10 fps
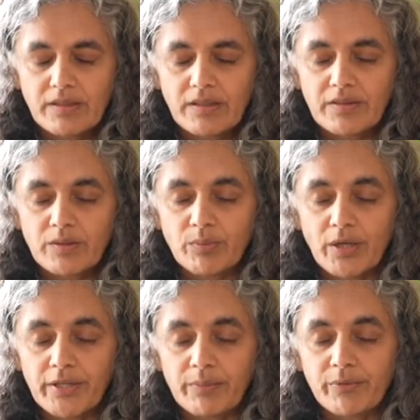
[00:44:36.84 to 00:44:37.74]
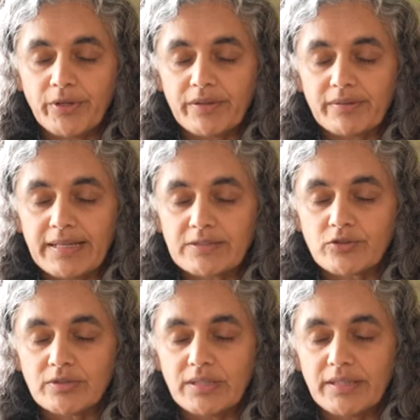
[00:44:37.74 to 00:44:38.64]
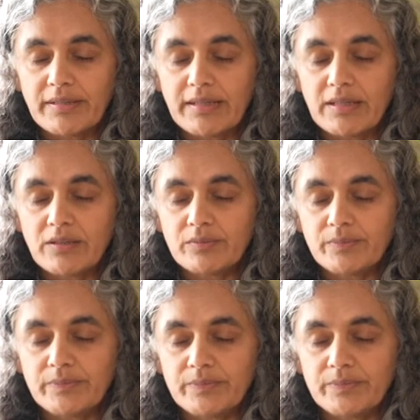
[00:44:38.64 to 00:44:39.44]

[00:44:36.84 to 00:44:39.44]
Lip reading: Let the body breathe naturally now.